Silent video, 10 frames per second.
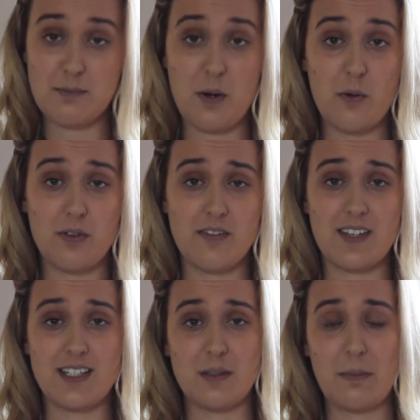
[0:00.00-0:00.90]
both of
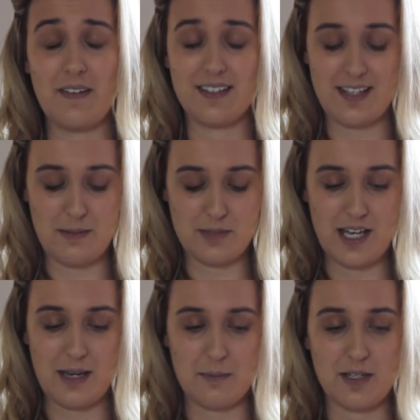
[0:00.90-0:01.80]
these up at the same
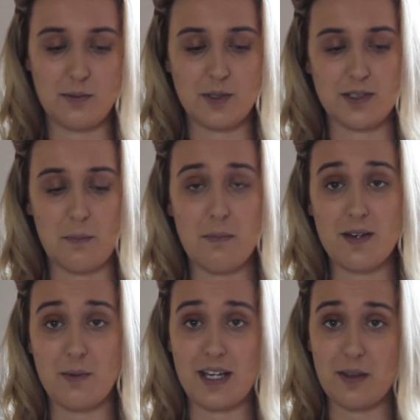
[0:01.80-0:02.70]
time, and it was
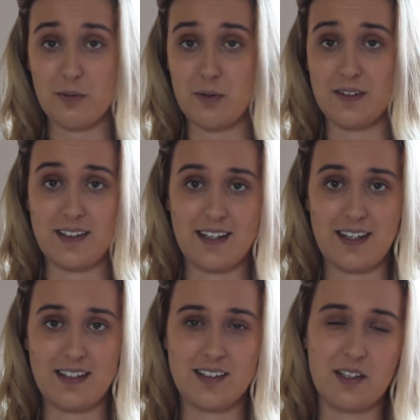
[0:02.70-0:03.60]
midway through the
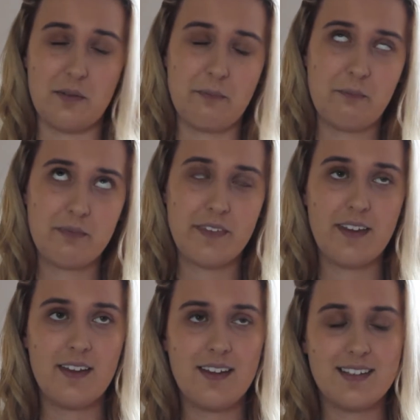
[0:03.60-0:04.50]
year, so
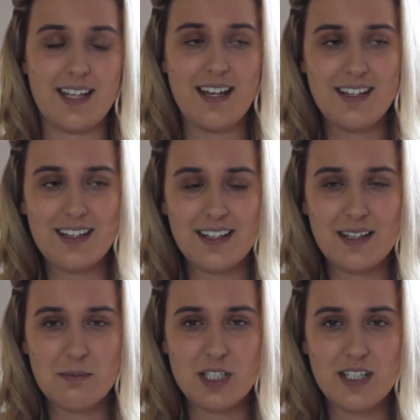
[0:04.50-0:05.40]
technically
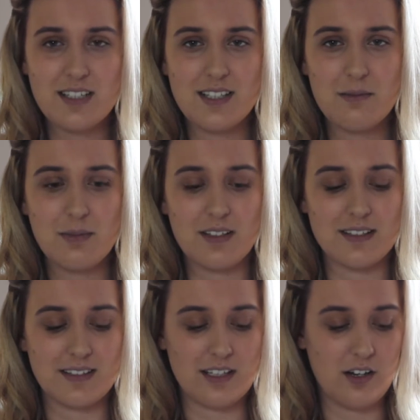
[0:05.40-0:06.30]
I'm cheating
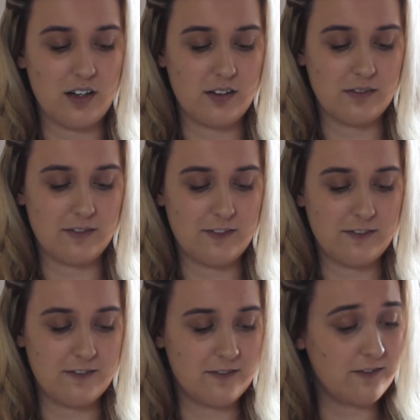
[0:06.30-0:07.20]
because they're not
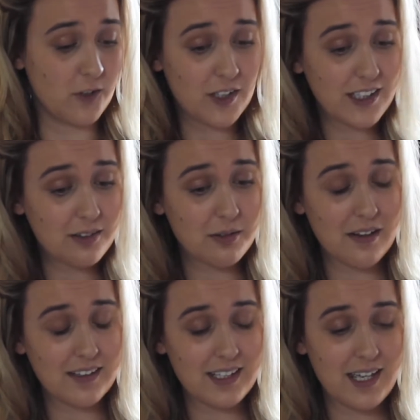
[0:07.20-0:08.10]
fully
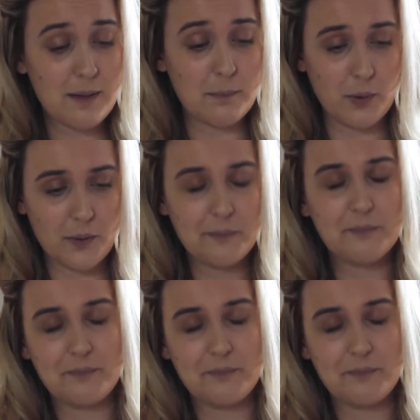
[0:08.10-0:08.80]
throughout the year, but